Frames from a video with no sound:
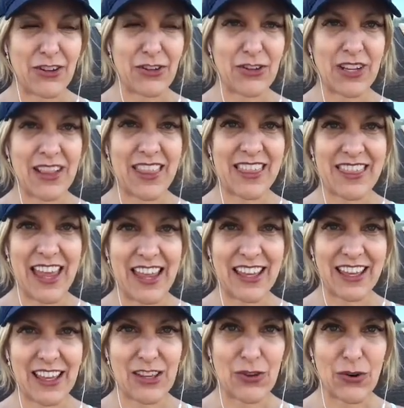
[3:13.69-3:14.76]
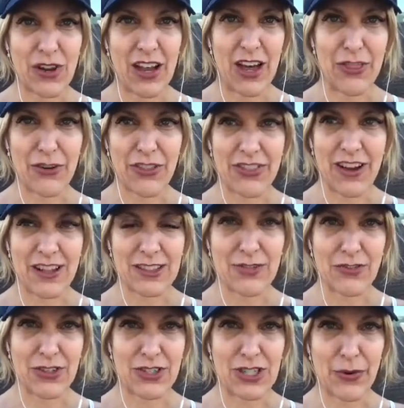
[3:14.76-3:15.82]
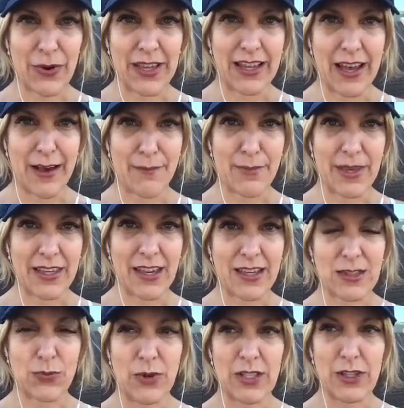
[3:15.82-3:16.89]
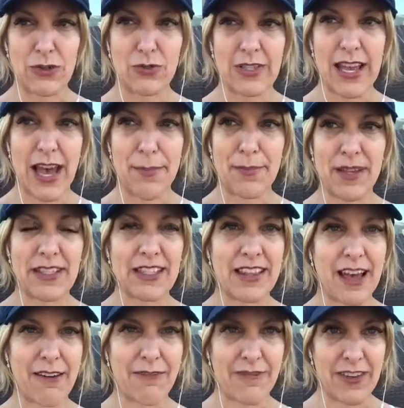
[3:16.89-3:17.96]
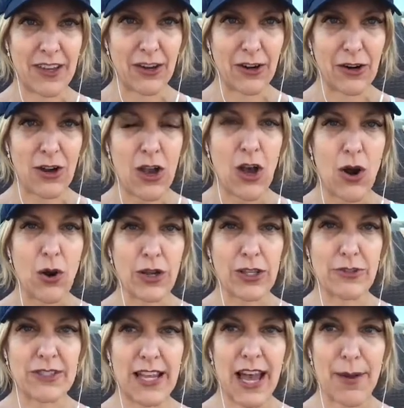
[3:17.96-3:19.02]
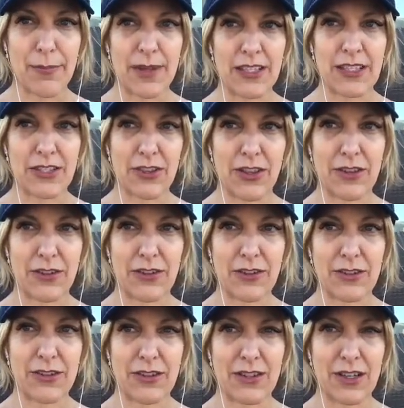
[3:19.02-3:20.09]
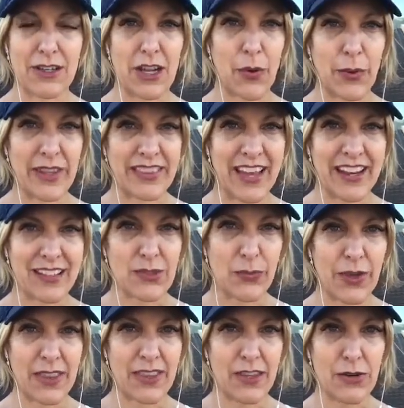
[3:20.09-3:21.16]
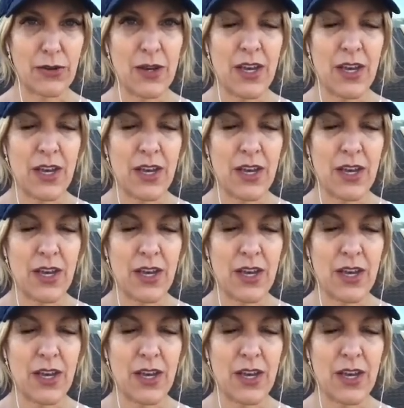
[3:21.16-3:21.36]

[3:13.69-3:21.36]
You can thank your other thoughts for showing up, because when you tap into that fear, or you tap into the knowing that it's with you,